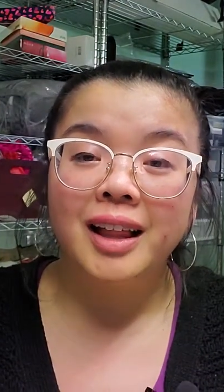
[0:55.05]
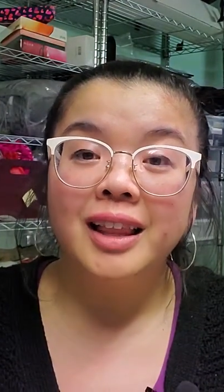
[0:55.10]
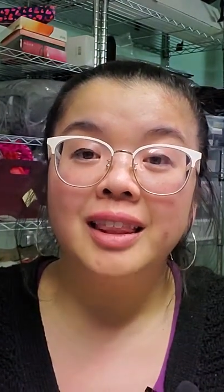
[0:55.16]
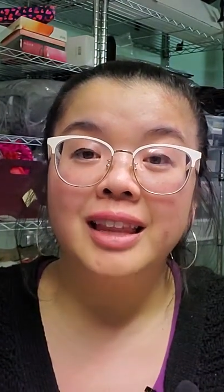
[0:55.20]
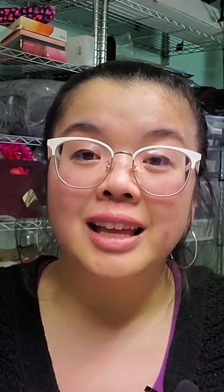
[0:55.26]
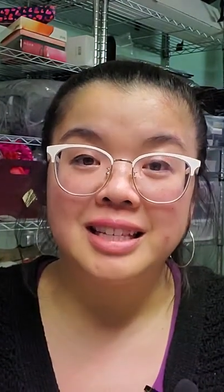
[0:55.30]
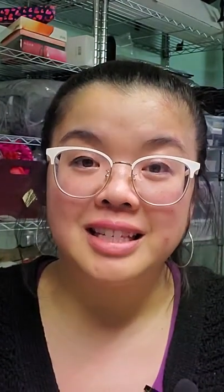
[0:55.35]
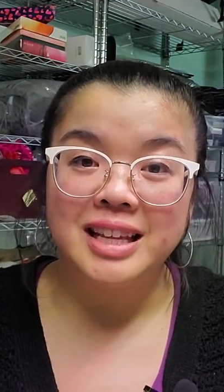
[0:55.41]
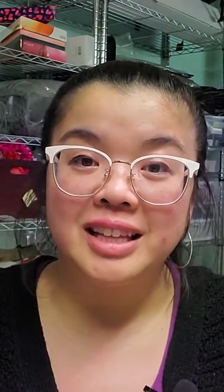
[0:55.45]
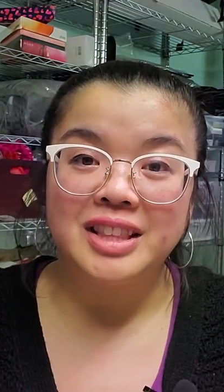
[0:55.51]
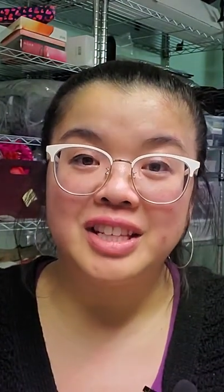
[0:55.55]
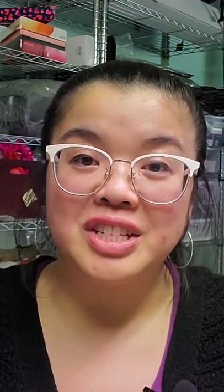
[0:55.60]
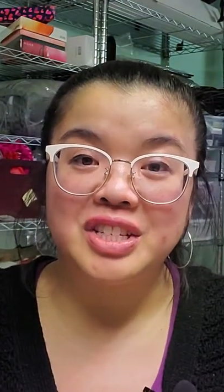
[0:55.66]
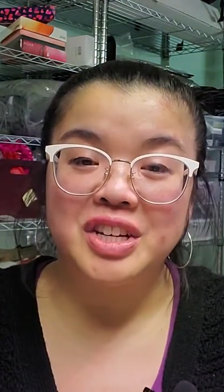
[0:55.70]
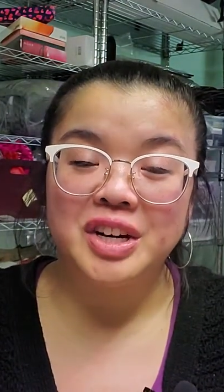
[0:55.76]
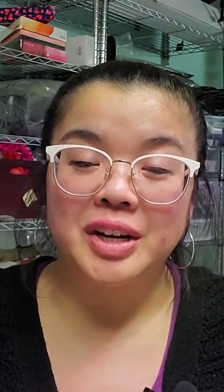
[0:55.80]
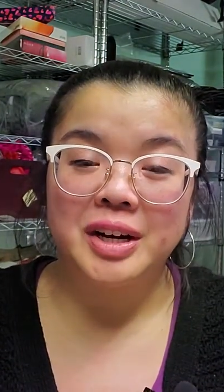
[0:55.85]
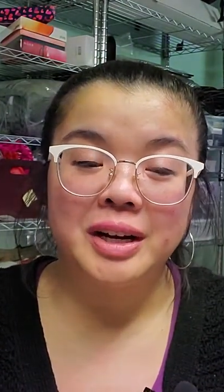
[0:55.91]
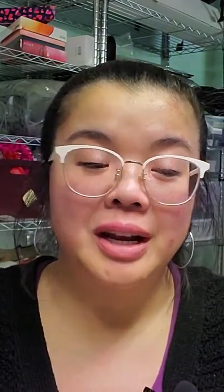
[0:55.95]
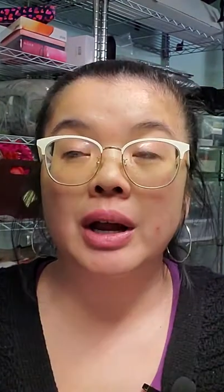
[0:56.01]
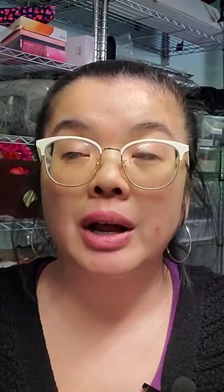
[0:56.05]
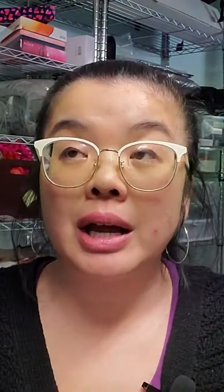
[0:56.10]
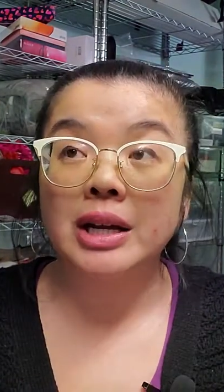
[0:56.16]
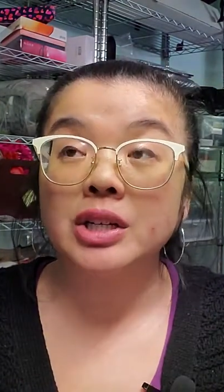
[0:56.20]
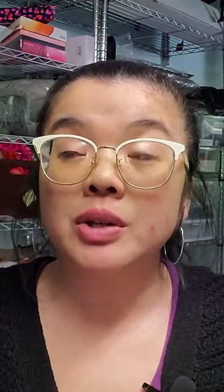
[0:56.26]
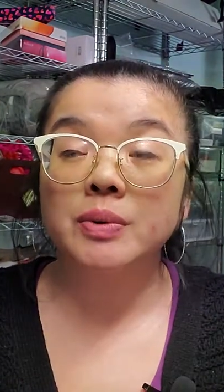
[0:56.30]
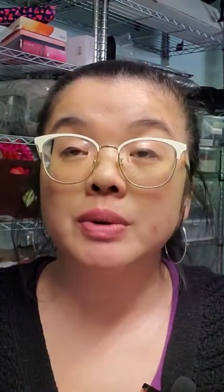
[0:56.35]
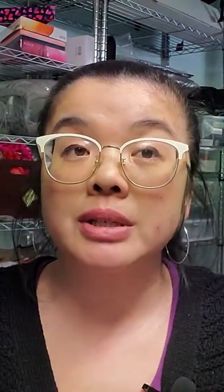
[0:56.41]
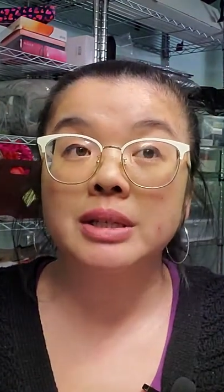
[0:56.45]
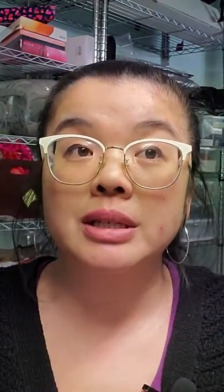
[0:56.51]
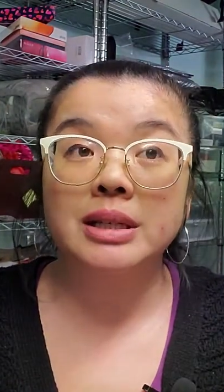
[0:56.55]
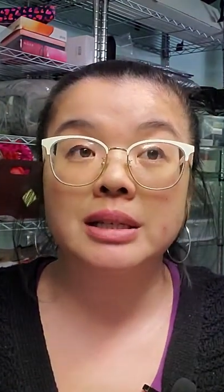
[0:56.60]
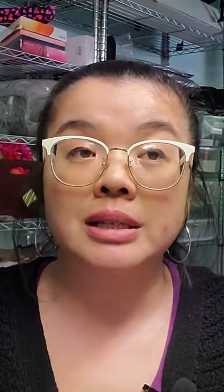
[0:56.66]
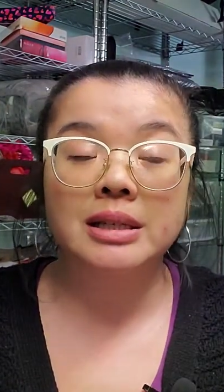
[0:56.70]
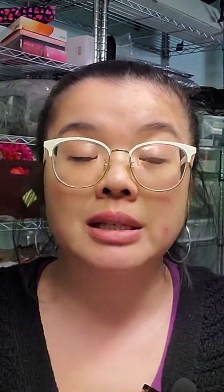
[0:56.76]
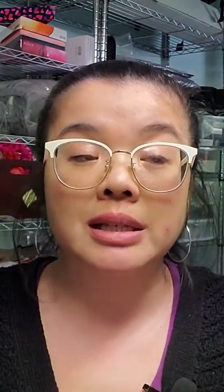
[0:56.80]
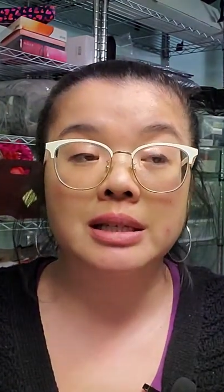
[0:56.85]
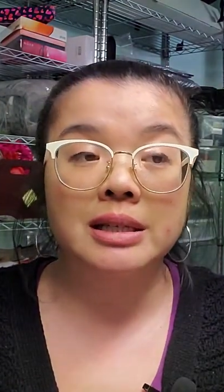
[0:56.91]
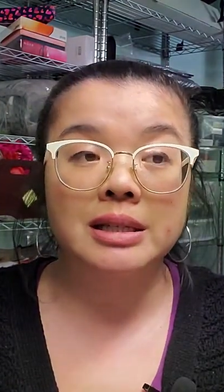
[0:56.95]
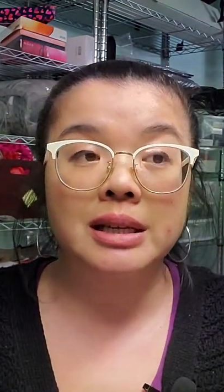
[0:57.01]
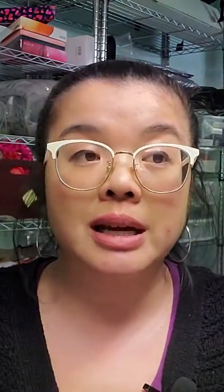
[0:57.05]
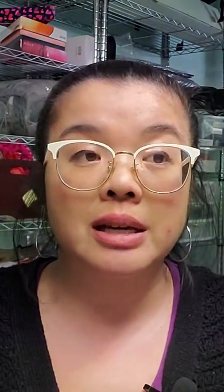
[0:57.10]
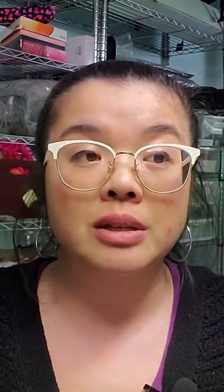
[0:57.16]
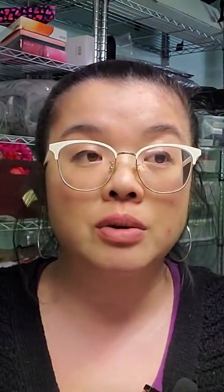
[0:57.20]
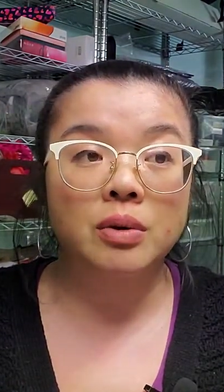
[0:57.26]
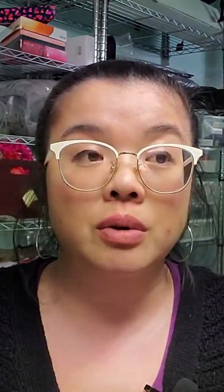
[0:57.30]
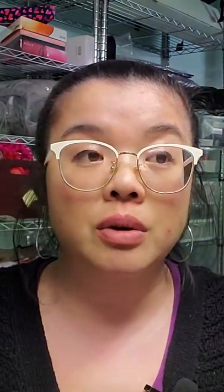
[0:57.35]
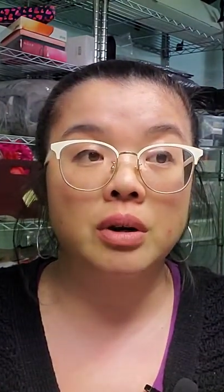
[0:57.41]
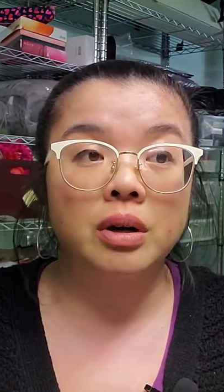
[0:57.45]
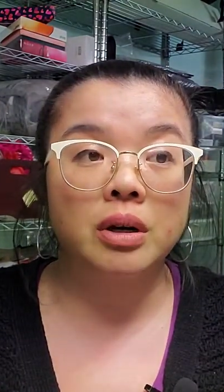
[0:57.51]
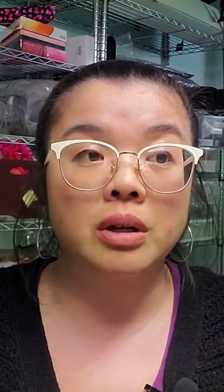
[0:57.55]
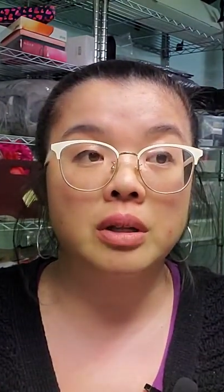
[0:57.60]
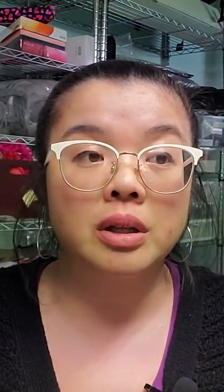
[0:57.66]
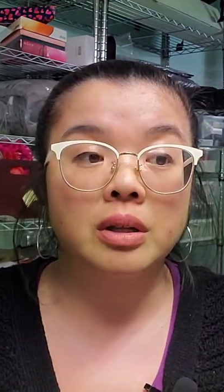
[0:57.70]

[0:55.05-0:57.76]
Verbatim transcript: let's get this started. It actually was a decent size order.